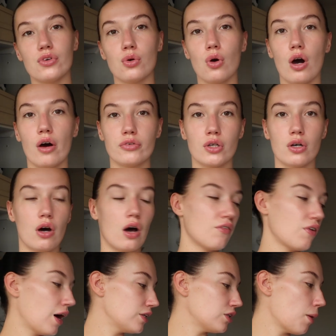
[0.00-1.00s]
you after I've
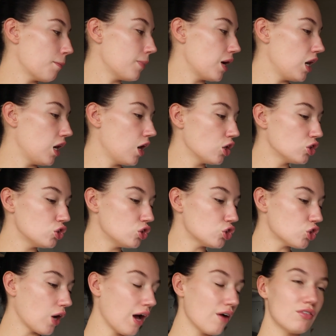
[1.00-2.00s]
had my
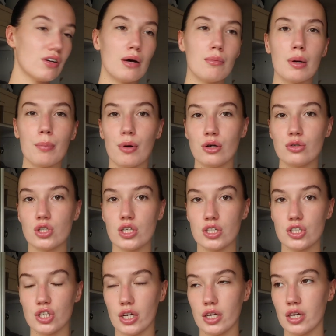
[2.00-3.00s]
lunch I haven't had my
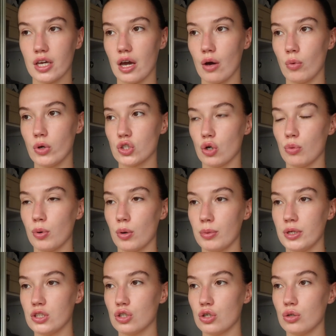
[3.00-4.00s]
protein shake yet which I'll
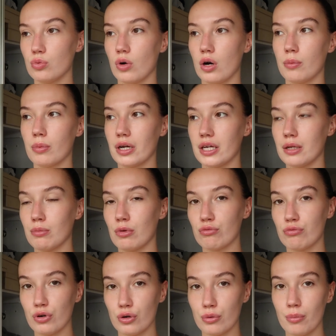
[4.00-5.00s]
probably do while I'm cleaning my
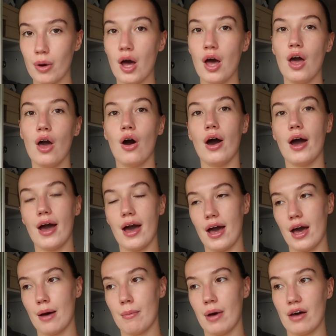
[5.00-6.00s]
room I
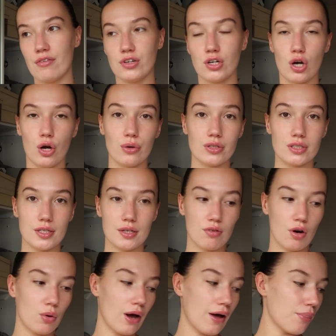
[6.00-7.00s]
am having a coke
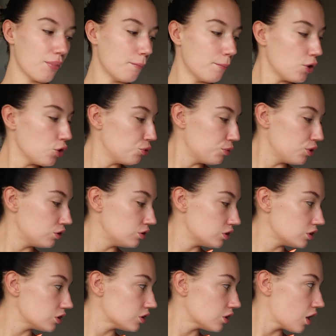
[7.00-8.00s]
zero at the
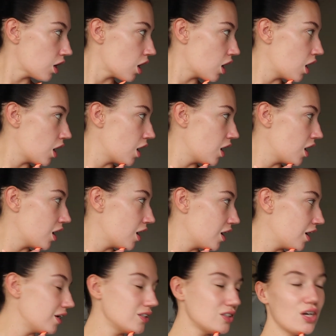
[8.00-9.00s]
moment
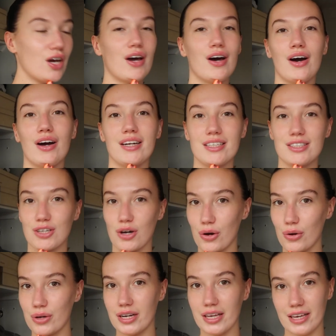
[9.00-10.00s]
yeah, I need to go
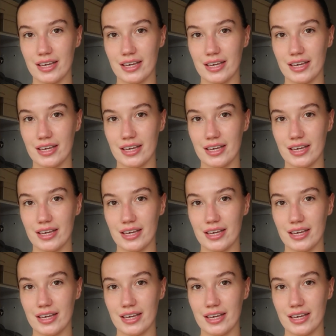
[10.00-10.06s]
and